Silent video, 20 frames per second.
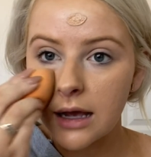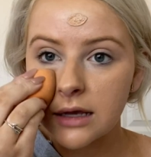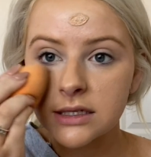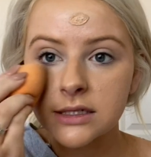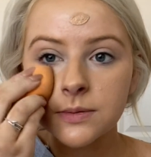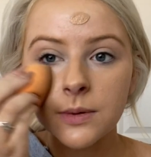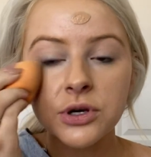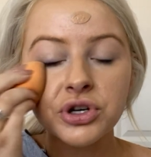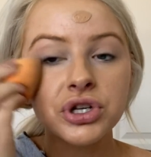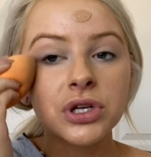
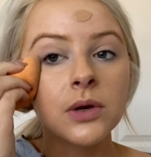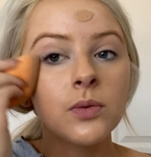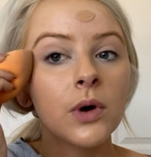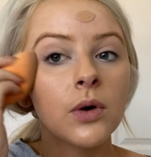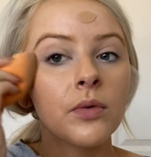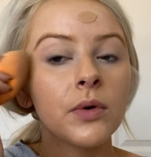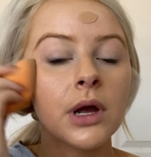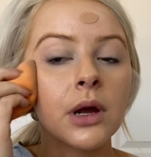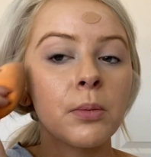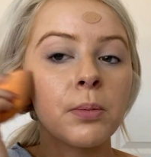especially where
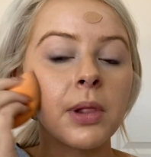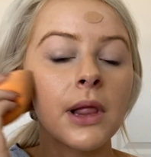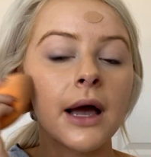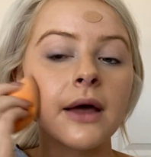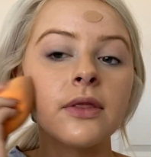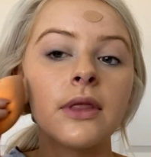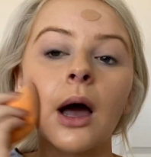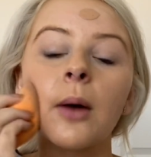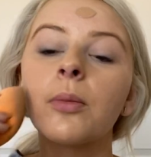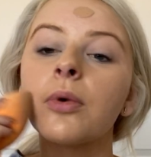we
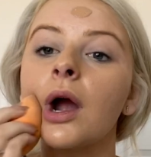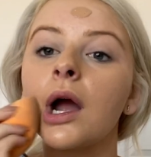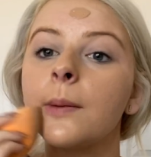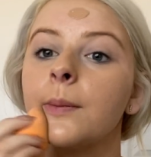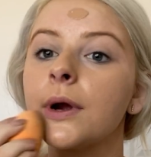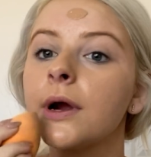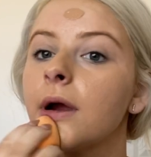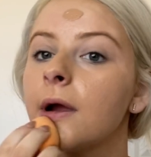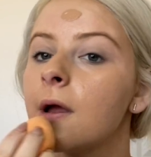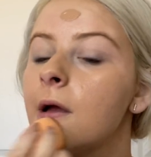applied that
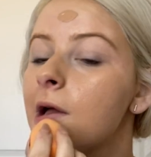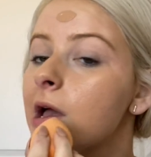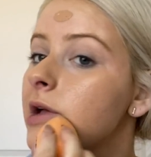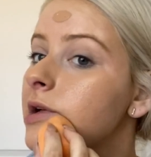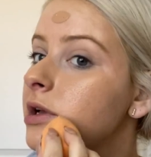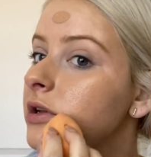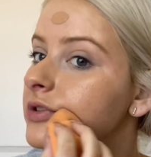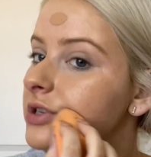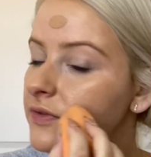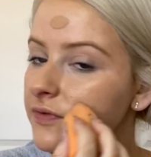primer
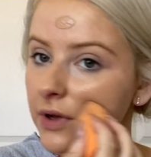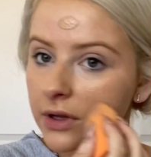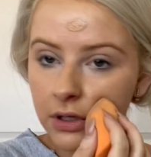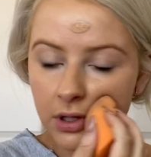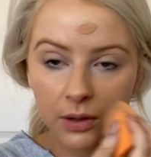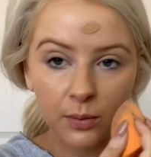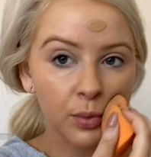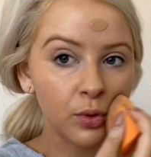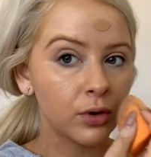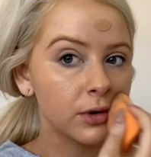to fill in
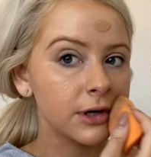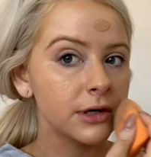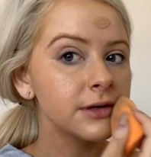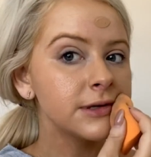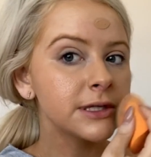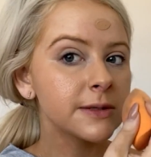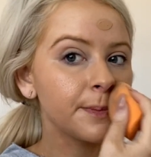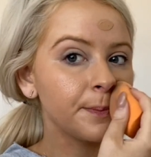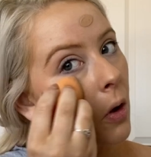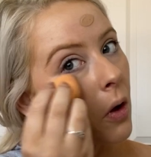the
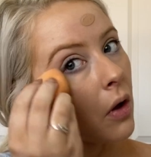pores,